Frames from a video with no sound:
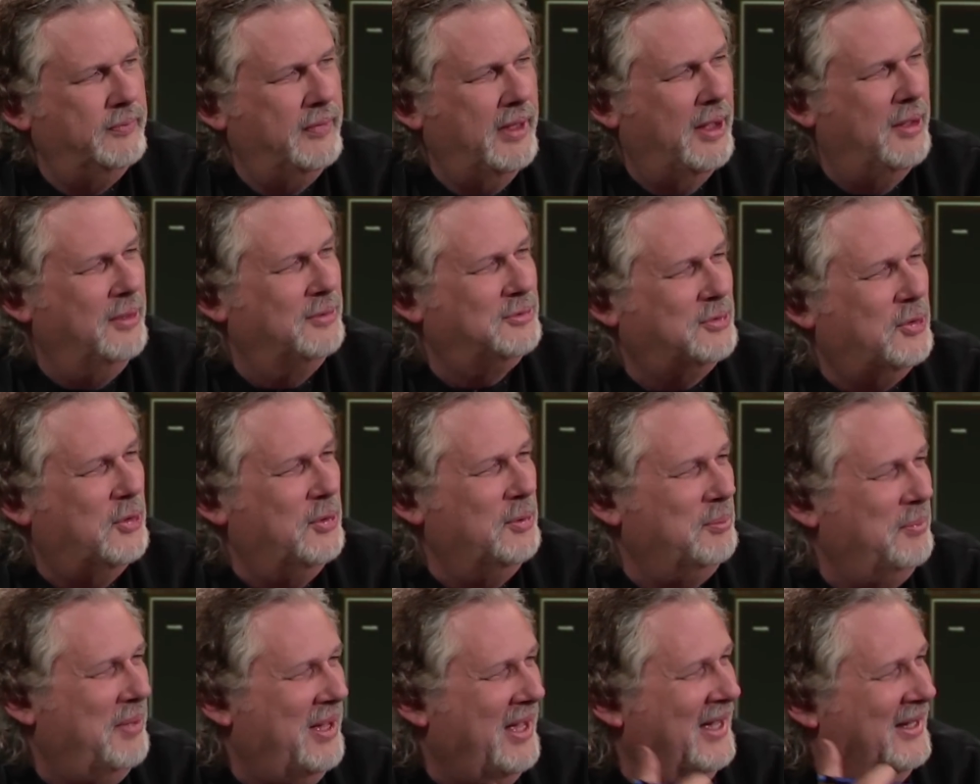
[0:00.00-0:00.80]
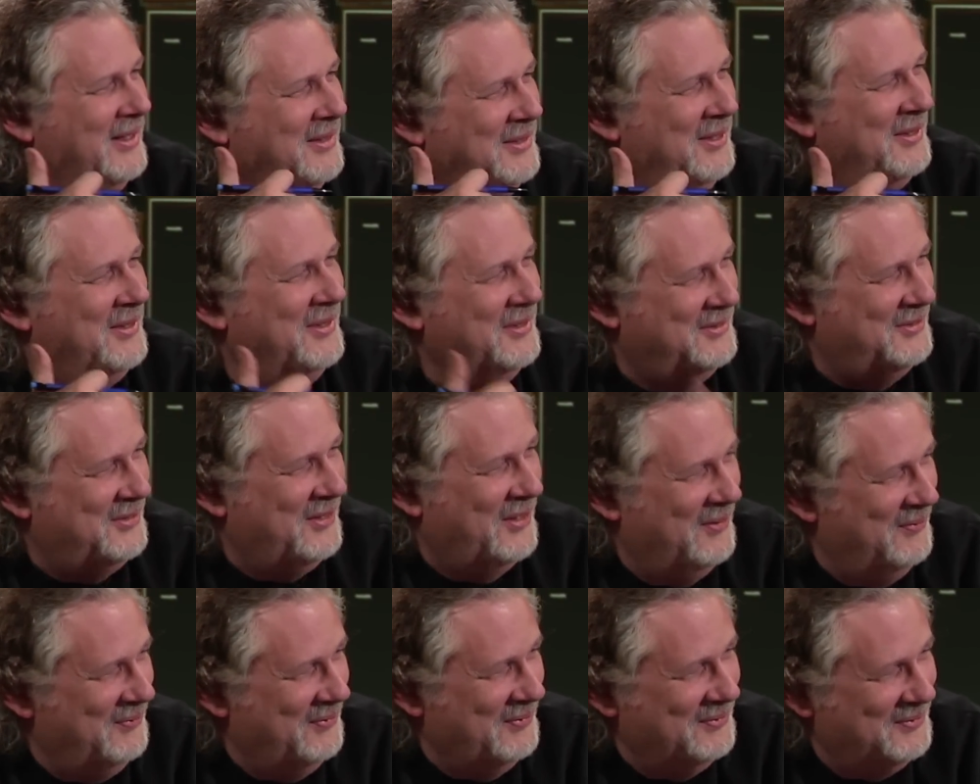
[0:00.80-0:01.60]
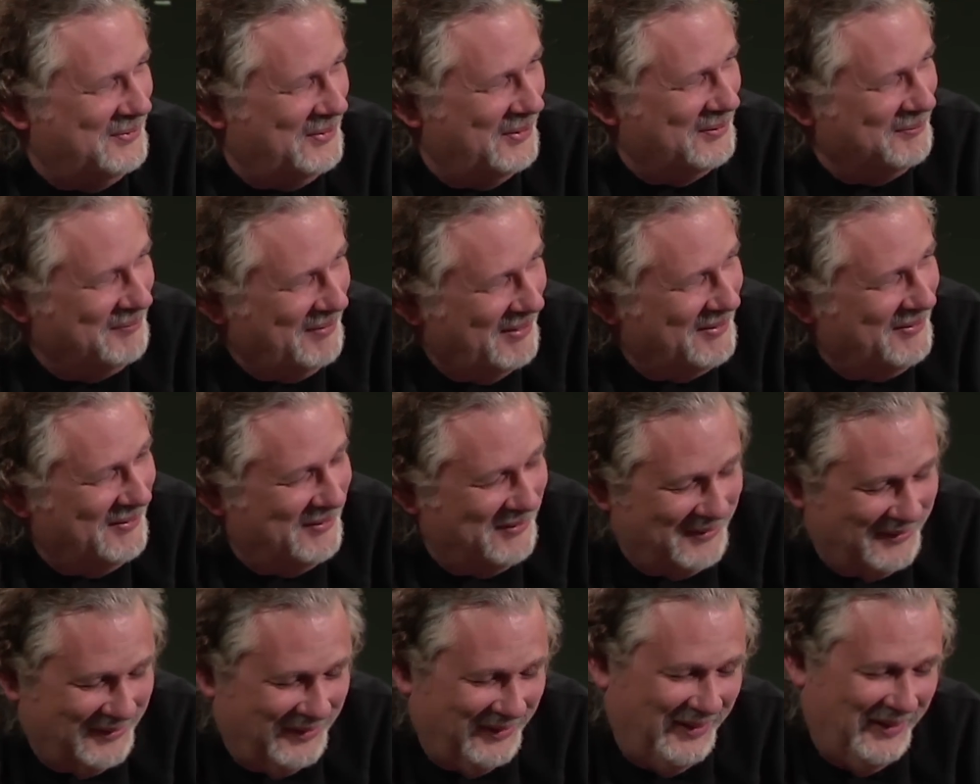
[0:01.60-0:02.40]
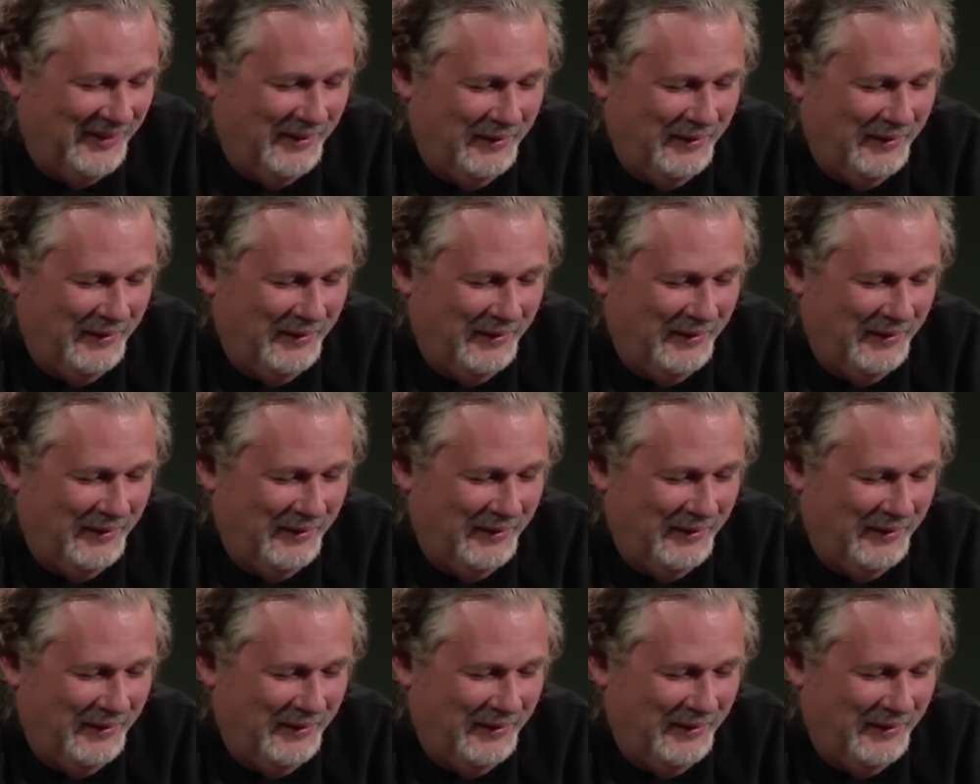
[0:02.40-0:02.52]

I was going back to the song we were talking about earlier okay.